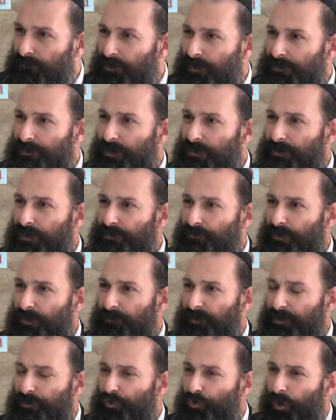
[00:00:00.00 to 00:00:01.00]
Yitzchak says, wait a
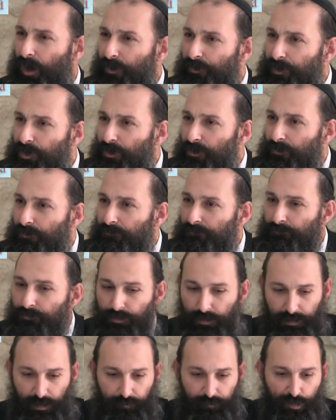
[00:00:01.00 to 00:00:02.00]
minute, who are you? He
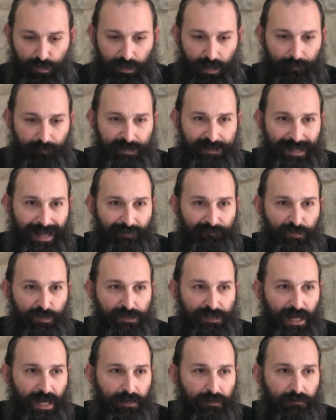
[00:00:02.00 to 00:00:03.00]
says, I'm Esav, your
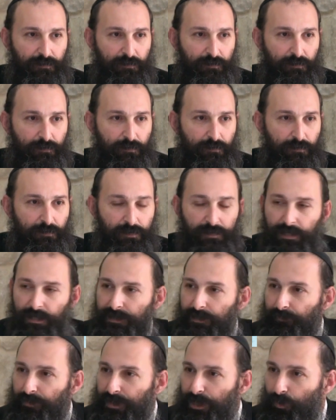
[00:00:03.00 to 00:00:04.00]
son. He
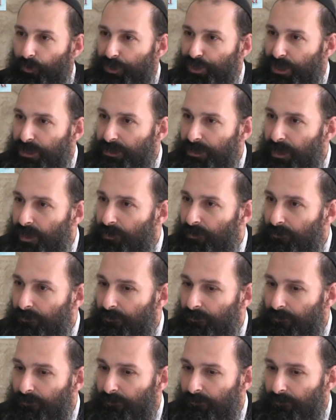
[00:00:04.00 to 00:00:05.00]
tells him, but you were just
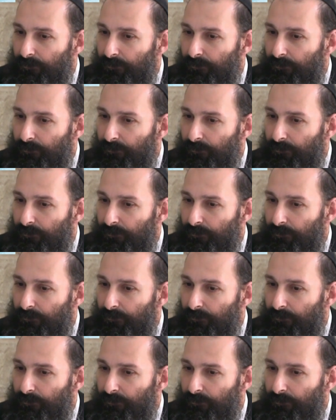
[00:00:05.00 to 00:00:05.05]
here.